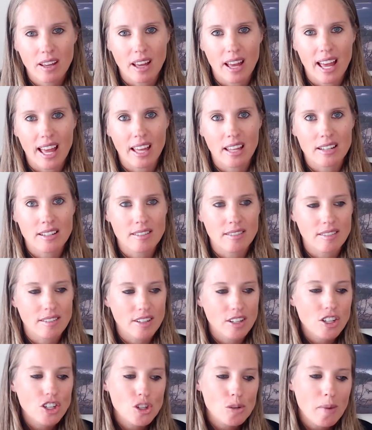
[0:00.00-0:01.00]
And
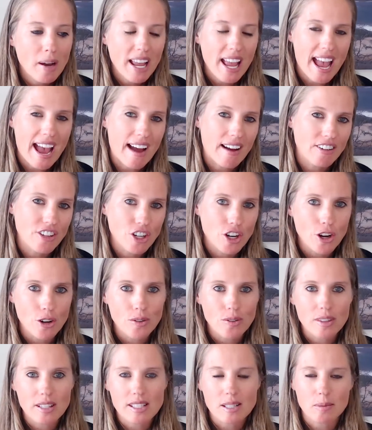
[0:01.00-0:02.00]
you might have,
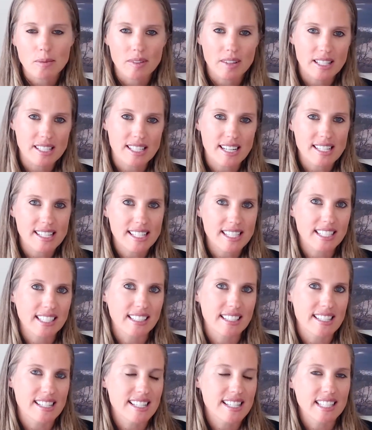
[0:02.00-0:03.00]
this
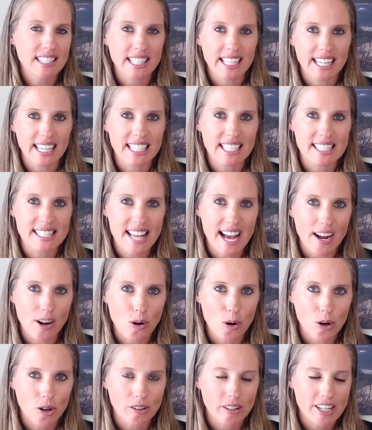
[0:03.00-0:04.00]
isn't like an exact
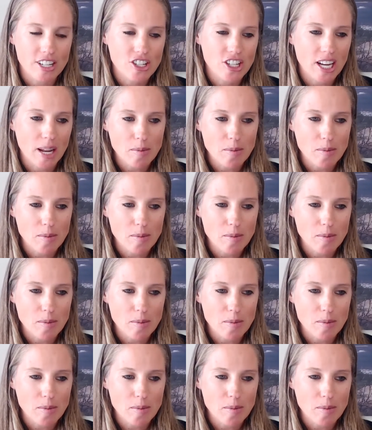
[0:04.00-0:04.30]
correlation.